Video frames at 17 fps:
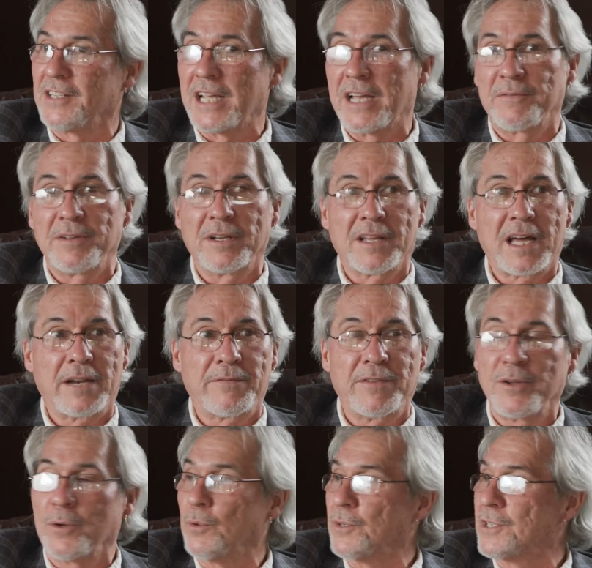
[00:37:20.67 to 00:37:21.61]
You have a lot of
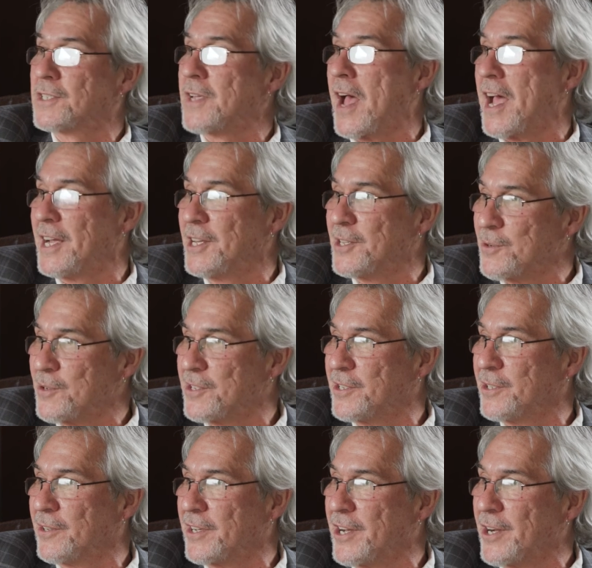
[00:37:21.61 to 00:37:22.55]
the old signs are
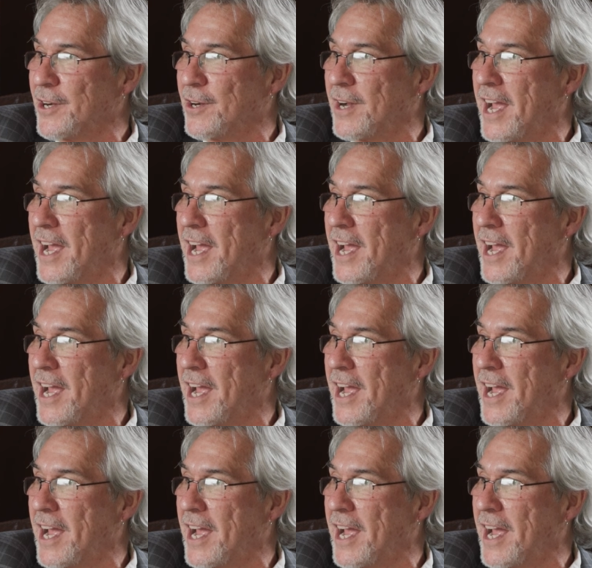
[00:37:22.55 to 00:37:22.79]
still here